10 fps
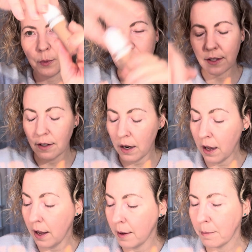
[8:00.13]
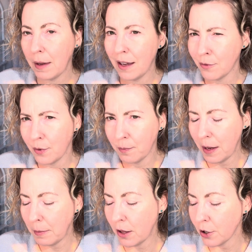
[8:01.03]
wasn't,
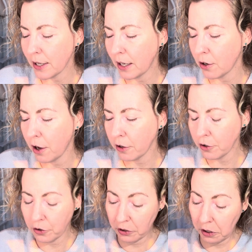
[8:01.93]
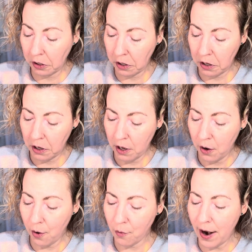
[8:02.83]
maybe they're $10,
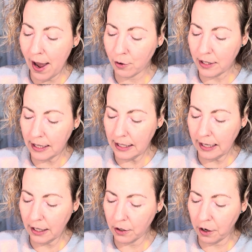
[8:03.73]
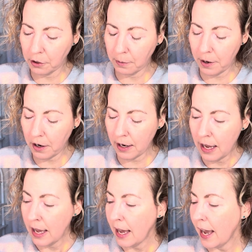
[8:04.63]
around the $10 mark.
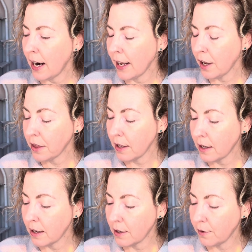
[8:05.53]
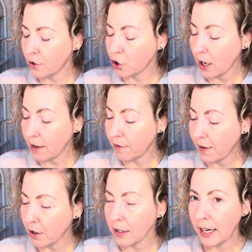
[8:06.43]
And I got the shade
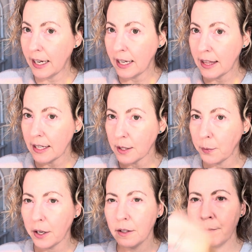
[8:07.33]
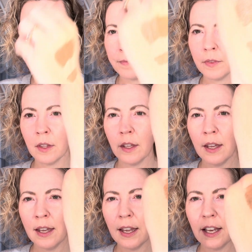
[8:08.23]
Fairlight in this one,
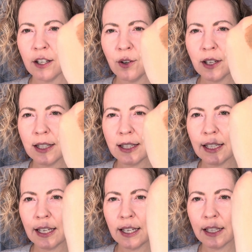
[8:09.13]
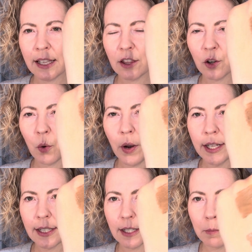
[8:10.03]
and you can see like they're
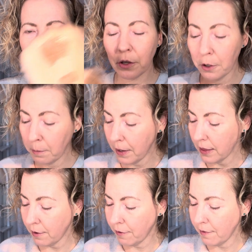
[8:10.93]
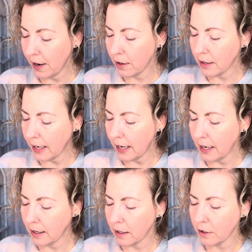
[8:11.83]
quite similar, but the
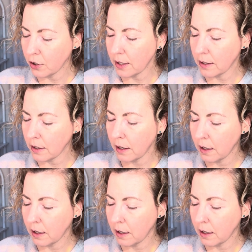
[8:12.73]
Fairlight, and I'll just,